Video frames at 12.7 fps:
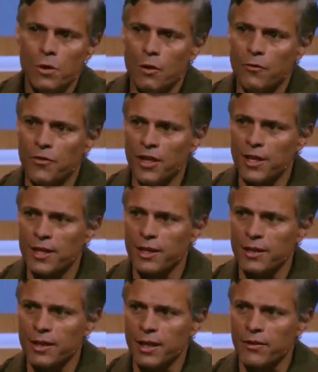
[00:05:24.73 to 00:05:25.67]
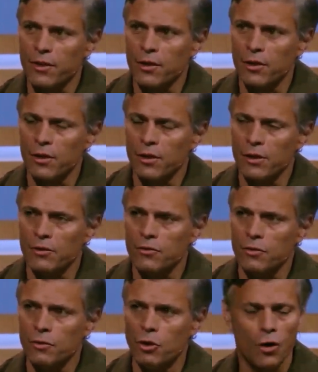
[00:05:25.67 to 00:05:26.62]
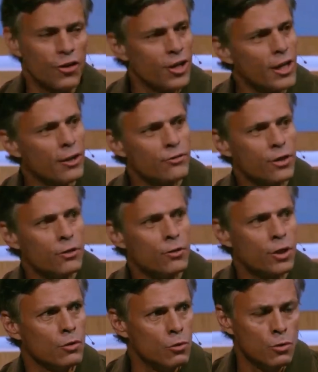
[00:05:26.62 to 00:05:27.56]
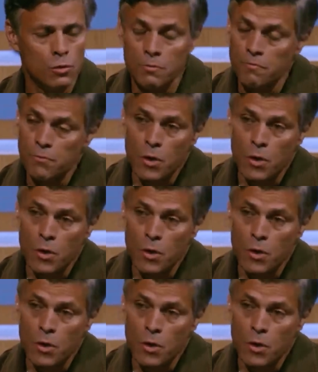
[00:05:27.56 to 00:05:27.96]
of thinking that there is nothing else that you can do,